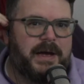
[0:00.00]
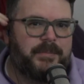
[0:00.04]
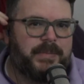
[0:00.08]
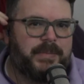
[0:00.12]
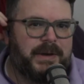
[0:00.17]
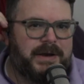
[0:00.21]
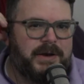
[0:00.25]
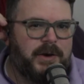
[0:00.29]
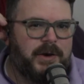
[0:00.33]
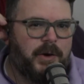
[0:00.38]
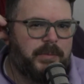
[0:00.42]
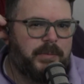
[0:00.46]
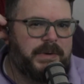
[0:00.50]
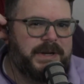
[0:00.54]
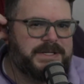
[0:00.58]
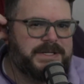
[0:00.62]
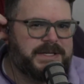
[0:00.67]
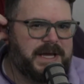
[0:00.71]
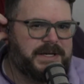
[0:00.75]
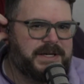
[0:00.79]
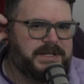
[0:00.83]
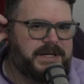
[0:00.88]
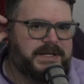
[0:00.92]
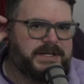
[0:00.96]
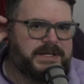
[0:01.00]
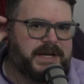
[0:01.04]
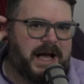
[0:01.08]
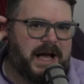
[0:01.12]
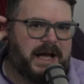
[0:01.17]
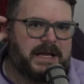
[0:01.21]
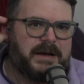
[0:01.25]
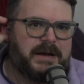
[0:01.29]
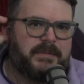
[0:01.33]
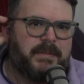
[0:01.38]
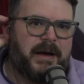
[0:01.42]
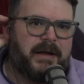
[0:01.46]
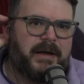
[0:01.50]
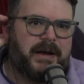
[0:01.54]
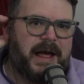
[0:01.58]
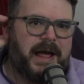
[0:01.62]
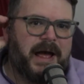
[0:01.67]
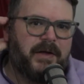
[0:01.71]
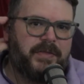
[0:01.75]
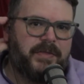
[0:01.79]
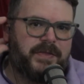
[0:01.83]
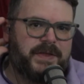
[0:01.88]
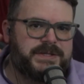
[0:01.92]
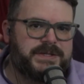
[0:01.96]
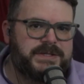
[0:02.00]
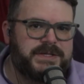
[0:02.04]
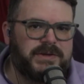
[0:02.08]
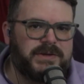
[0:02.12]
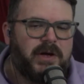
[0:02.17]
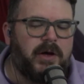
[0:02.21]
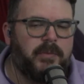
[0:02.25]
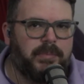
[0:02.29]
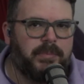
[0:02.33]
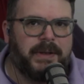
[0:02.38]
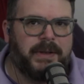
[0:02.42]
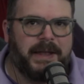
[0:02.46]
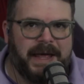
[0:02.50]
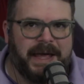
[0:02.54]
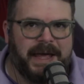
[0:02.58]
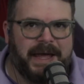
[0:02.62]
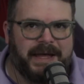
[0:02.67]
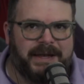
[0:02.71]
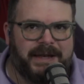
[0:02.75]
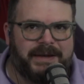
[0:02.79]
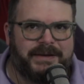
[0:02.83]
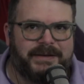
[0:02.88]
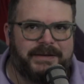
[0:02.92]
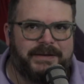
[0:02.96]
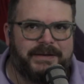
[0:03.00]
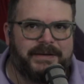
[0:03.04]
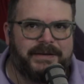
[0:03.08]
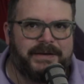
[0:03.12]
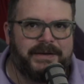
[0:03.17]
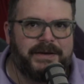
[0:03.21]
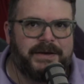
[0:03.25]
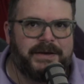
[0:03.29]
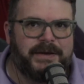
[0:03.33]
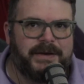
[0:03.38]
But nobody's actually talking about how this is all planned.